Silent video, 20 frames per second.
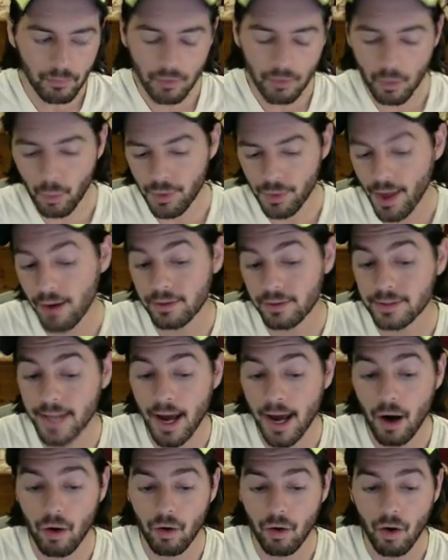without a
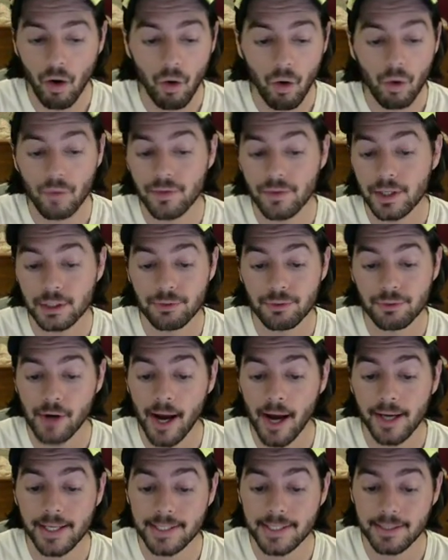doubt, all these
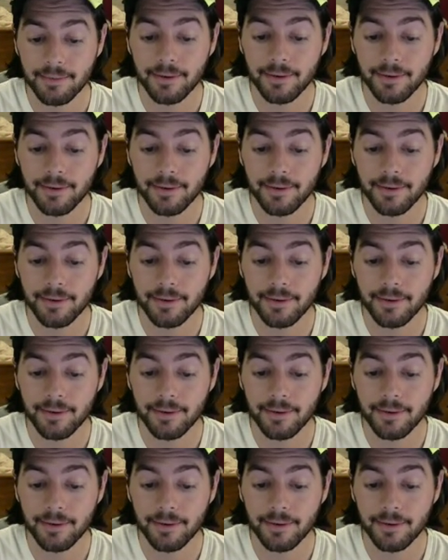varieties I'm